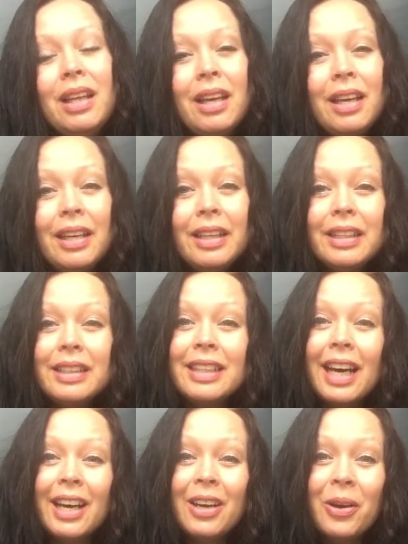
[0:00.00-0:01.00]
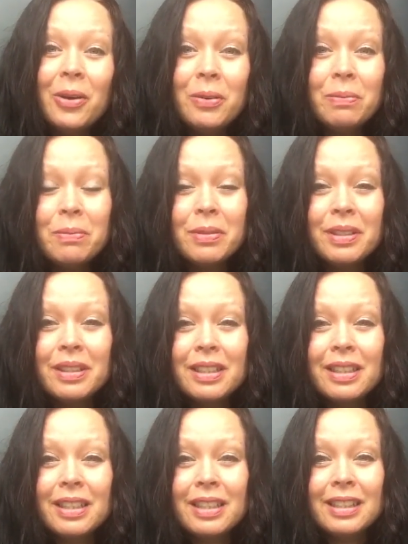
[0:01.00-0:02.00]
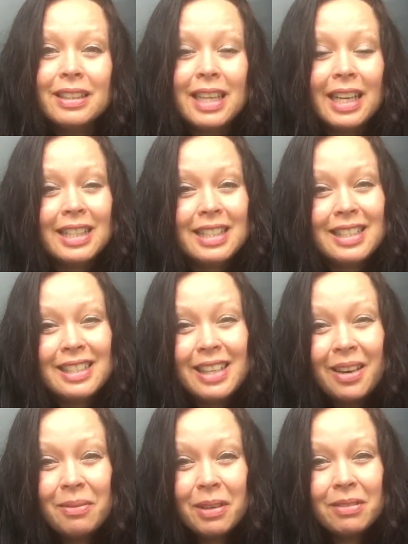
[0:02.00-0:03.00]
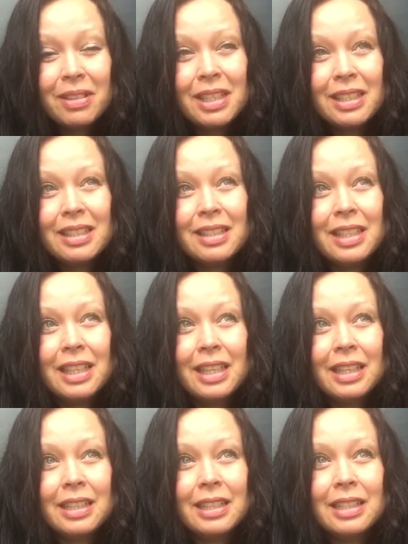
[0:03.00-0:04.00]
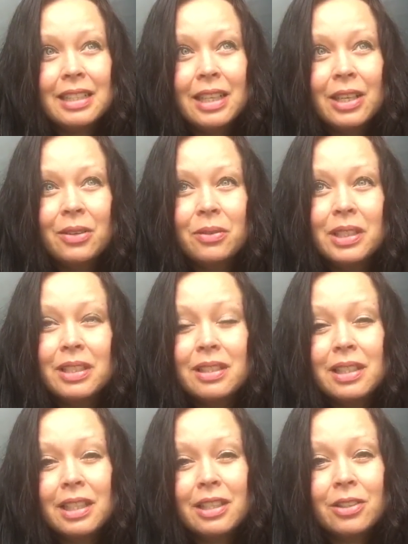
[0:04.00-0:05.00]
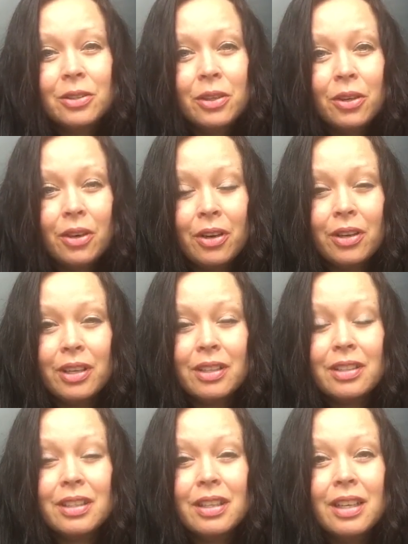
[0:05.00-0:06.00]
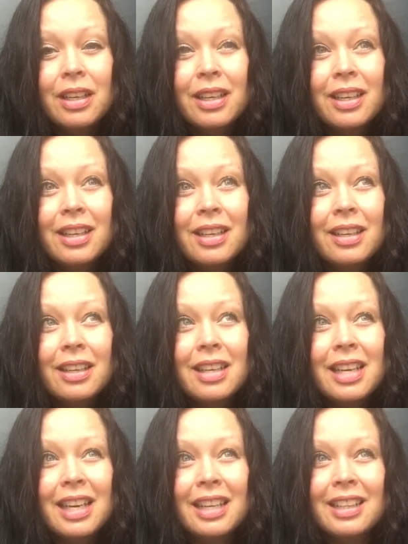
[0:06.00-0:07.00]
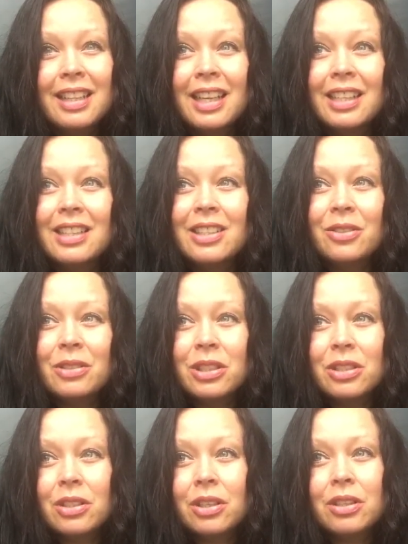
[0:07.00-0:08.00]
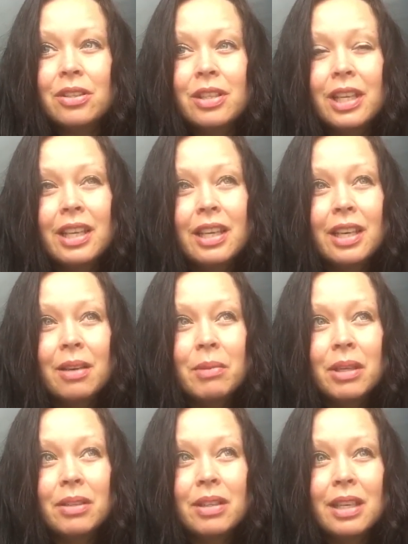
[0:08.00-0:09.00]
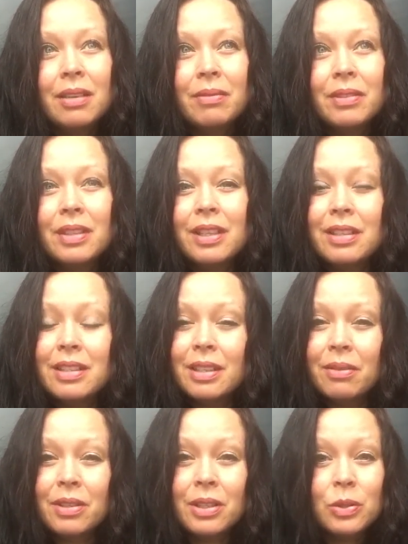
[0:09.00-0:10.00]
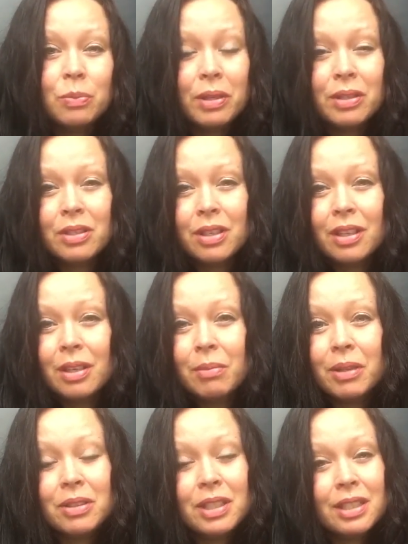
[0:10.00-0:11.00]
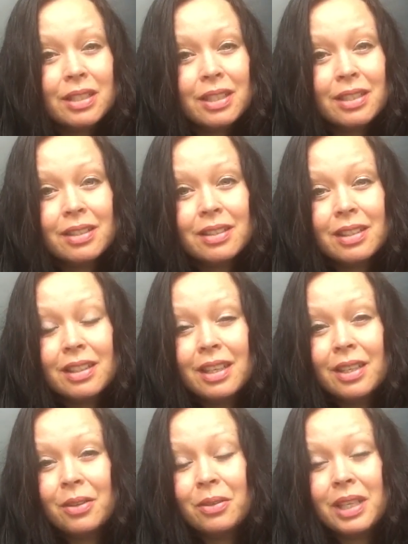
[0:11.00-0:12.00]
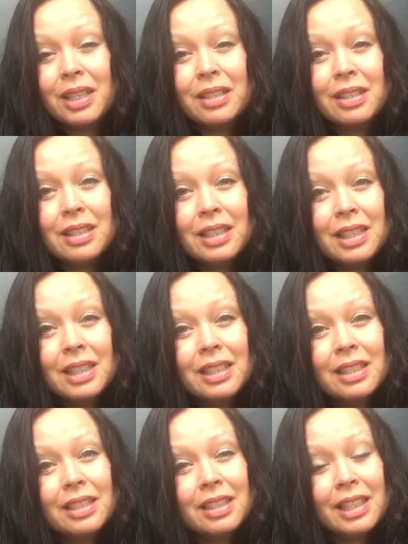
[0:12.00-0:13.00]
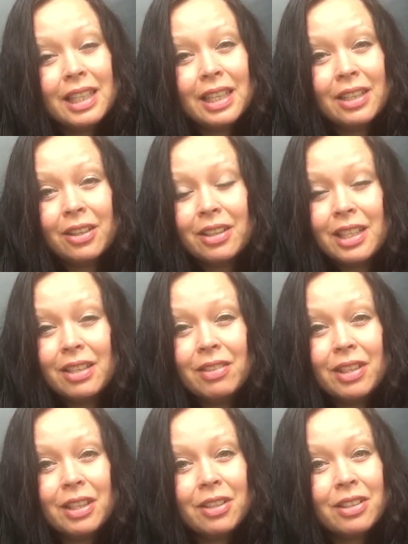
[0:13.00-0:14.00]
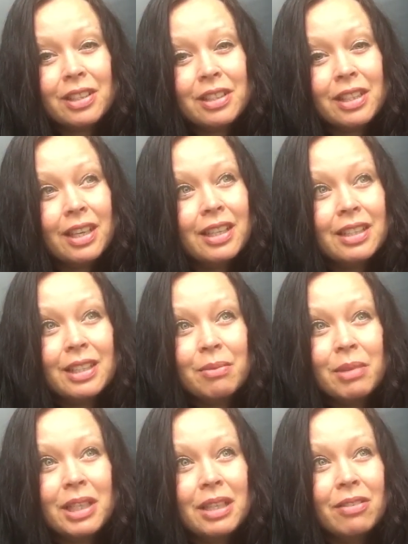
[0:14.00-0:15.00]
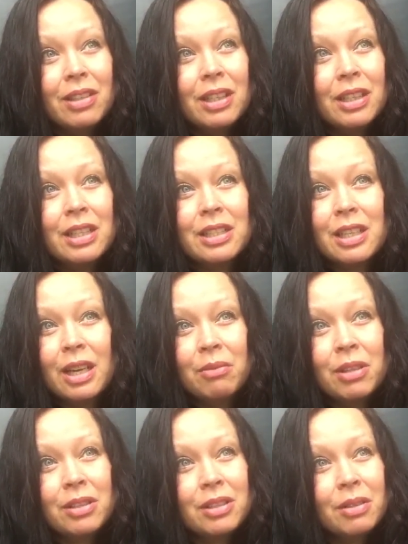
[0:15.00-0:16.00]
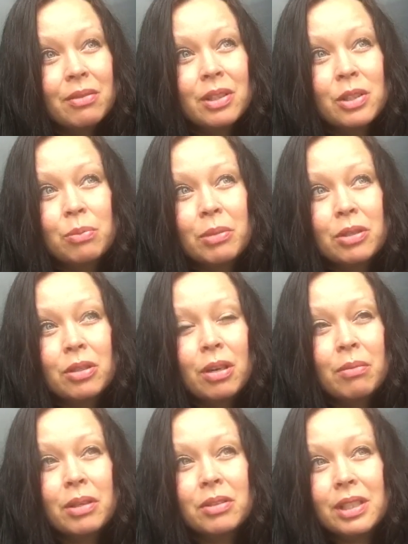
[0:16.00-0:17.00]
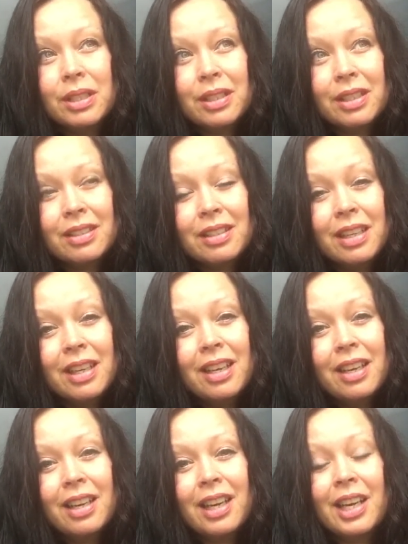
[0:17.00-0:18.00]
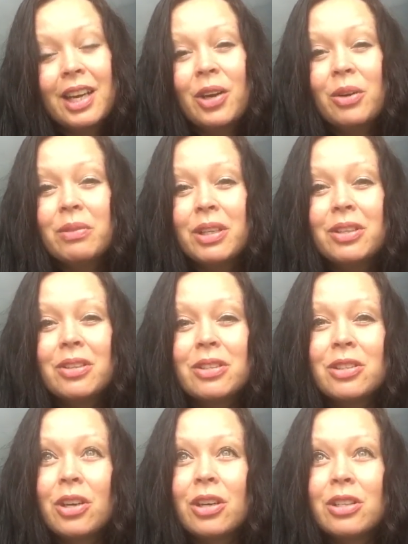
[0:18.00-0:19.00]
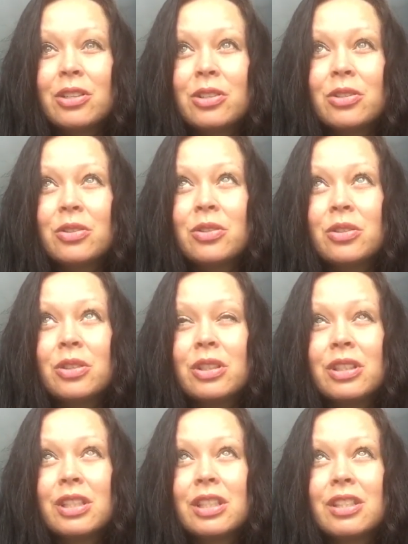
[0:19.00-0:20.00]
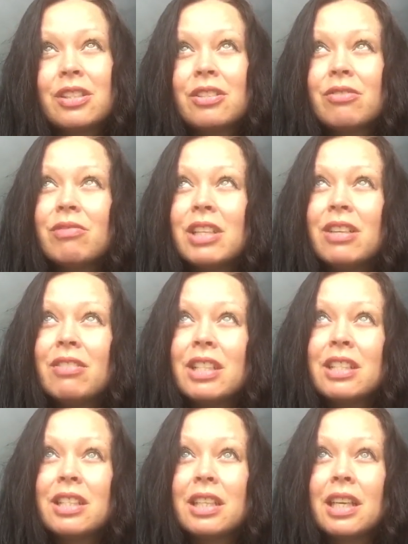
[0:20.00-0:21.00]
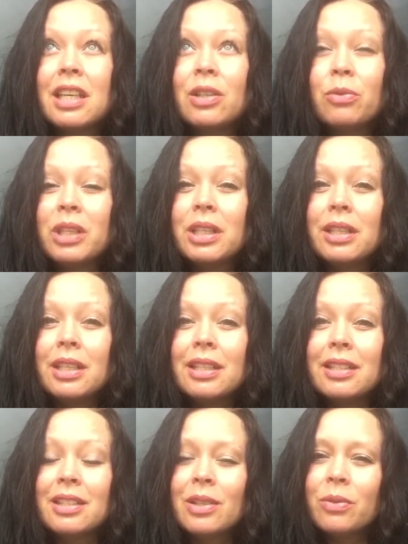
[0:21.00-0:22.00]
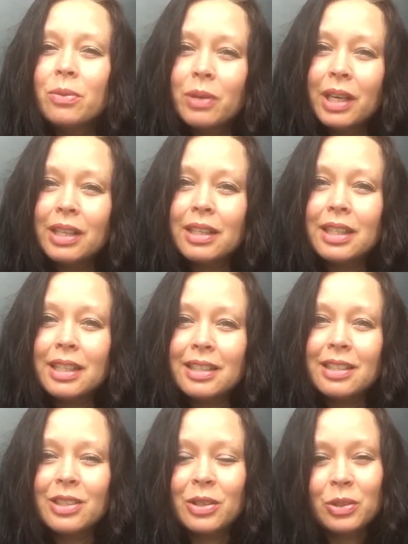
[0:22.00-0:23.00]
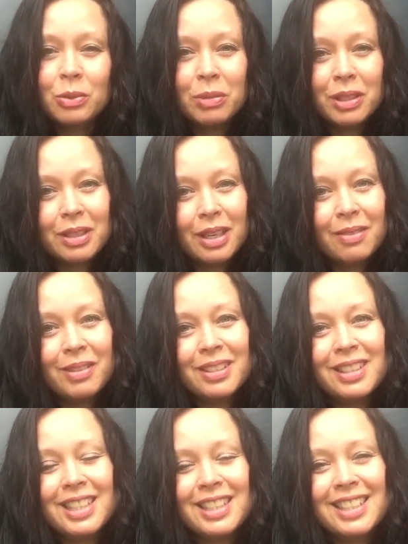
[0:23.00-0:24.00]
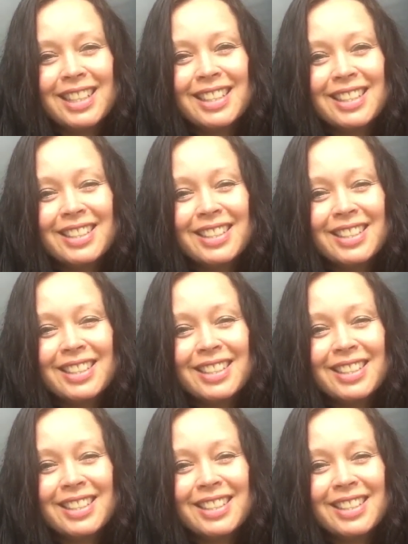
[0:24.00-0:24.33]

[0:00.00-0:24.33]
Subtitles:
I hope that some of these things would stick to your heart and that you would start thinking about them. There is something special about Jesus. We can see it not even in Christianity, but even in Islam, there's something special about Jesus. And I hope that you'll start to investigate what it is. What is so special about Jesus?